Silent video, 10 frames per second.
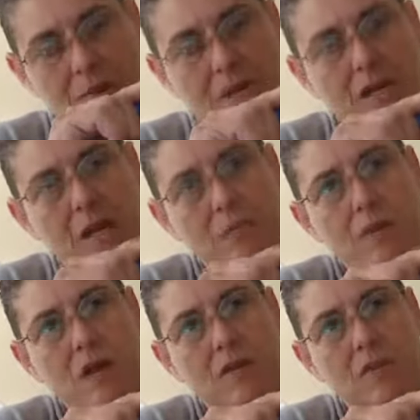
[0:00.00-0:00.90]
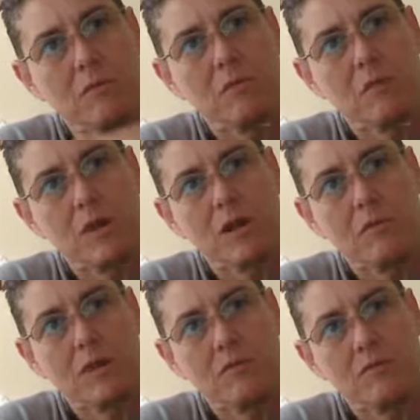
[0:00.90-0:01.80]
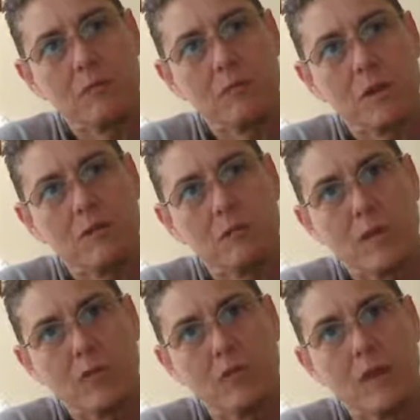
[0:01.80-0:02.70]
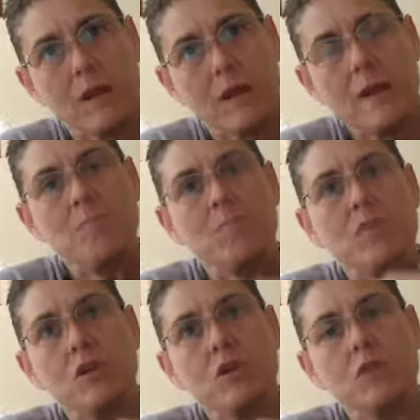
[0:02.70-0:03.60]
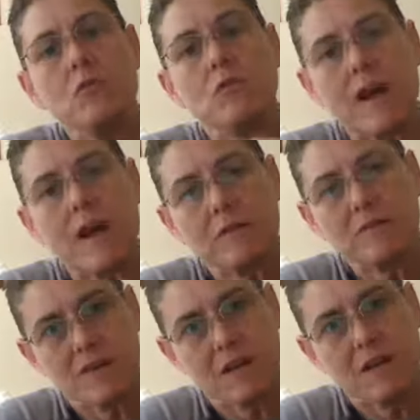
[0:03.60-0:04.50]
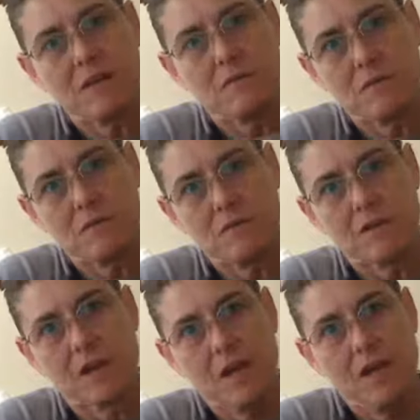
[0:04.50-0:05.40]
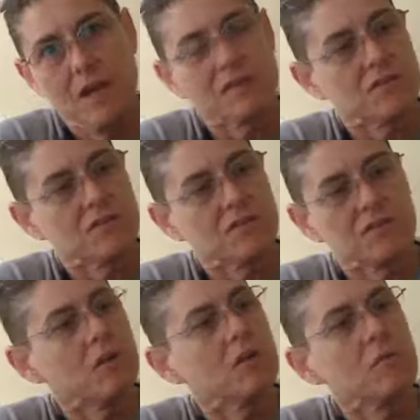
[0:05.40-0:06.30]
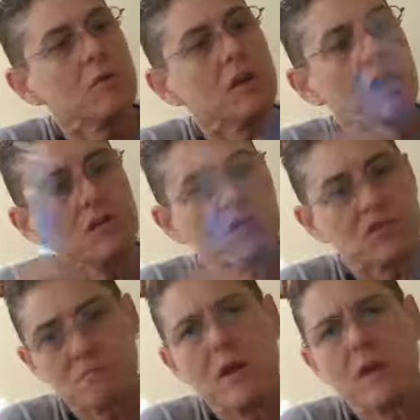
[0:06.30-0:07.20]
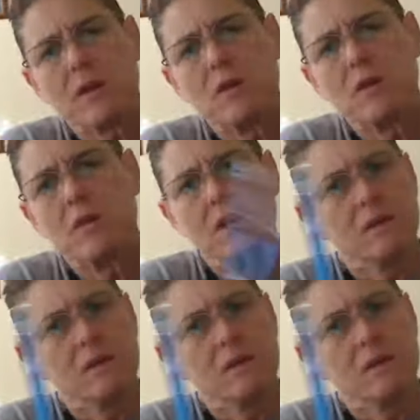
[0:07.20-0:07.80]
Pick an MOS, military occupational specialty, that you can use outside of the military, such as telecommunications, medical,